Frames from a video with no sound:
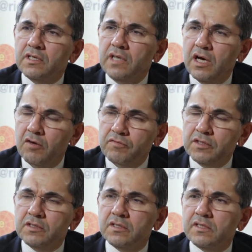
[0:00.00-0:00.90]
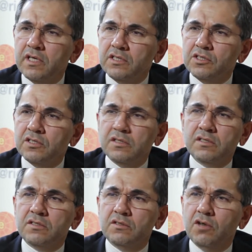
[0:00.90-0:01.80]
Now, with the
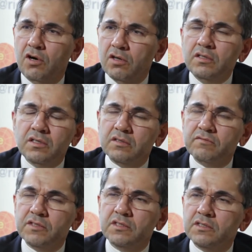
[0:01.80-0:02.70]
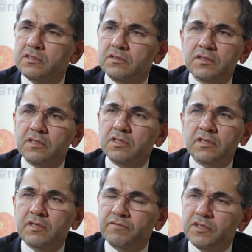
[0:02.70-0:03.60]
sanctions gone, with
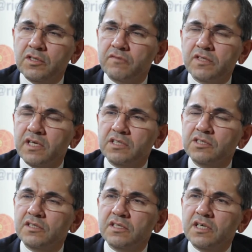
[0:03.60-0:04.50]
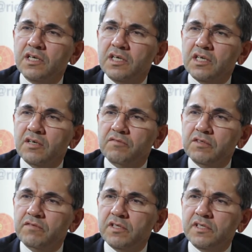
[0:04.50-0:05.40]
the lifting of sanctions,
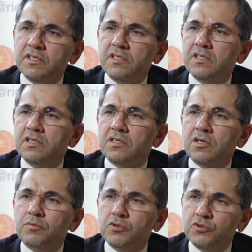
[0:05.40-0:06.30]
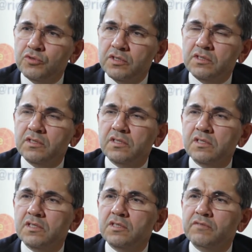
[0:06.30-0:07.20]
we will see
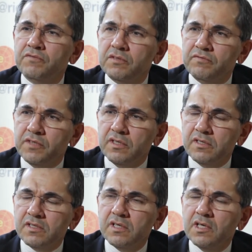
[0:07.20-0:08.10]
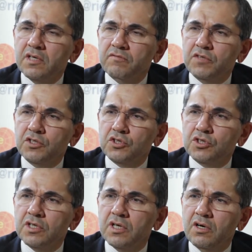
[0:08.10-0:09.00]
opportunities in different fields
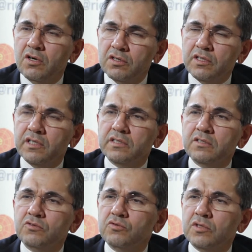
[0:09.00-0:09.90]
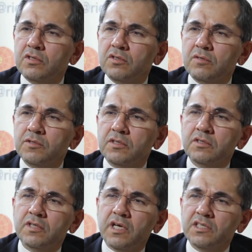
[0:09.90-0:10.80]
which are related to economic
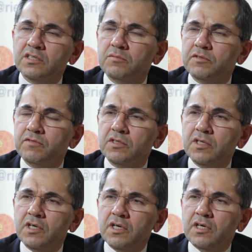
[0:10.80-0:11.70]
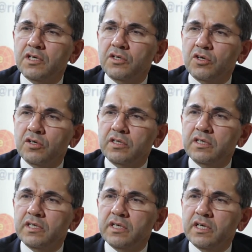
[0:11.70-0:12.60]
interaction between Iran
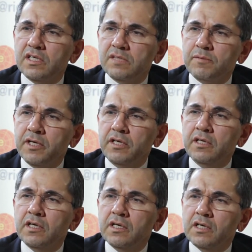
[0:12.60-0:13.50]
and Spain.